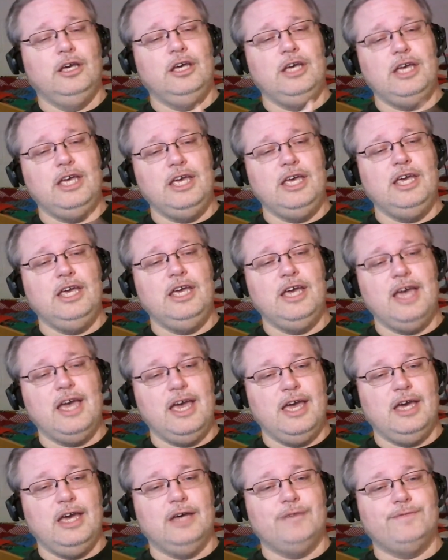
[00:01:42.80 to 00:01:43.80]
E,
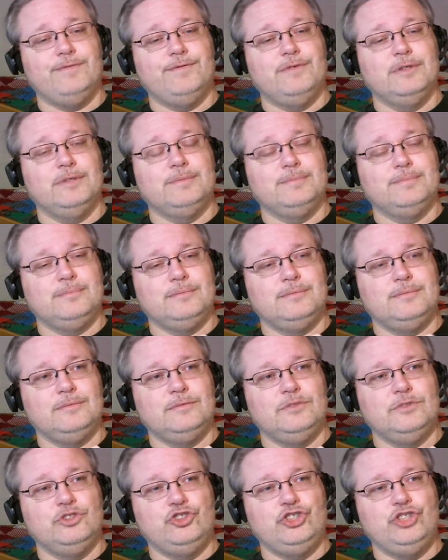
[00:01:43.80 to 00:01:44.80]
F,
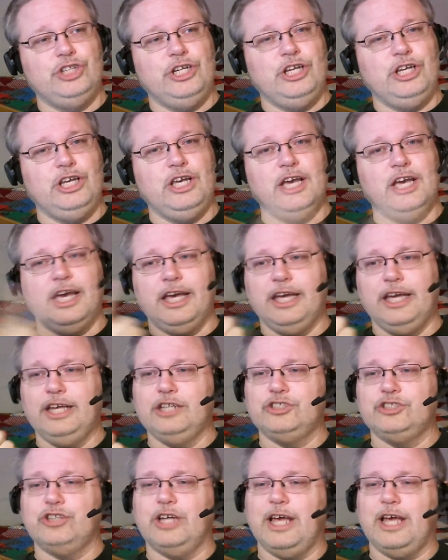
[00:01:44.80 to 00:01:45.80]
G,
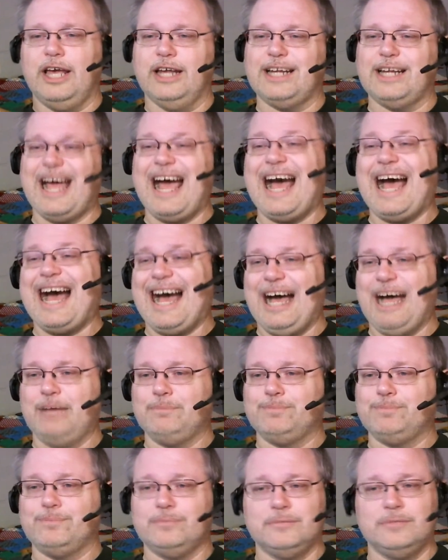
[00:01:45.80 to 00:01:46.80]
H, and I.
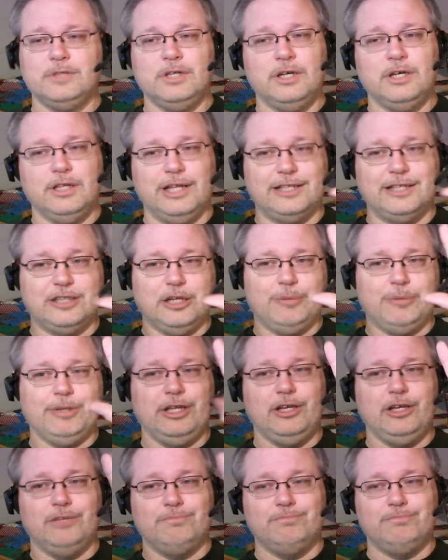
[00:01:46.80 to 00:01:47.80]
That's how
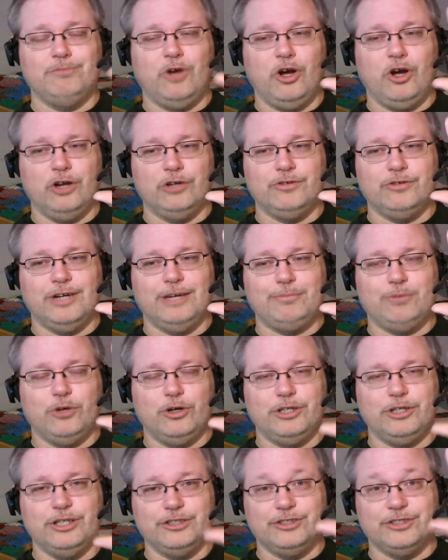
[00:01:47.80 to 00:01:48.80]
many hard drive
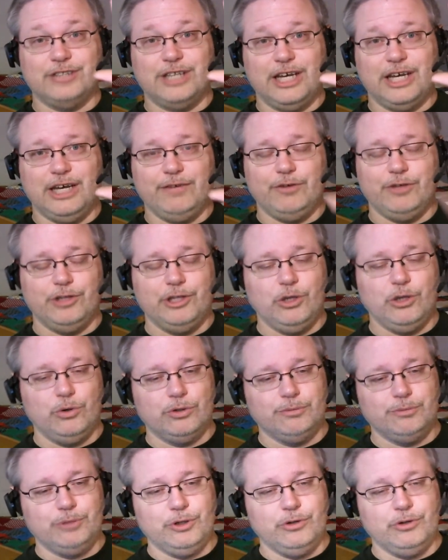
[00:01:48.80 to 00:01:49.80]
partitions I have on the old
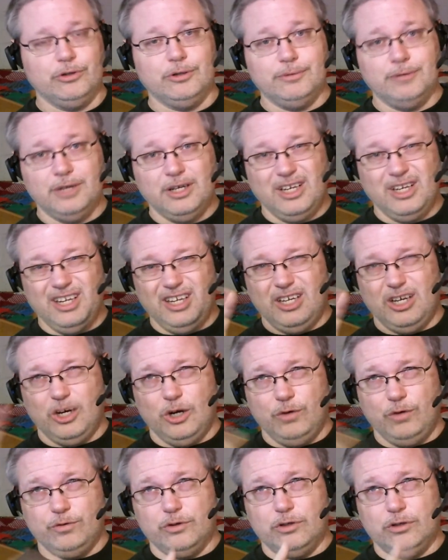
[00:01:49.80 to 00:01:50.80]
computer.
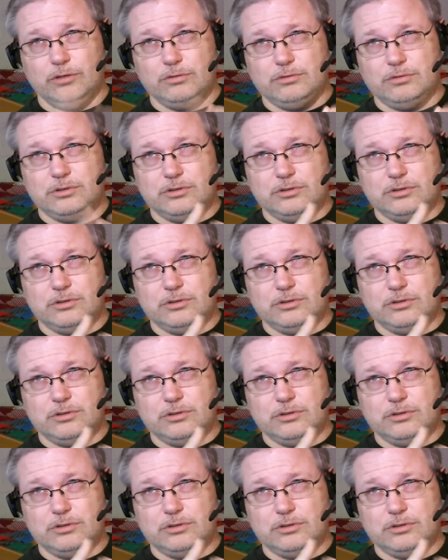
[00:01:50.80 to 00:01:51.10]
Over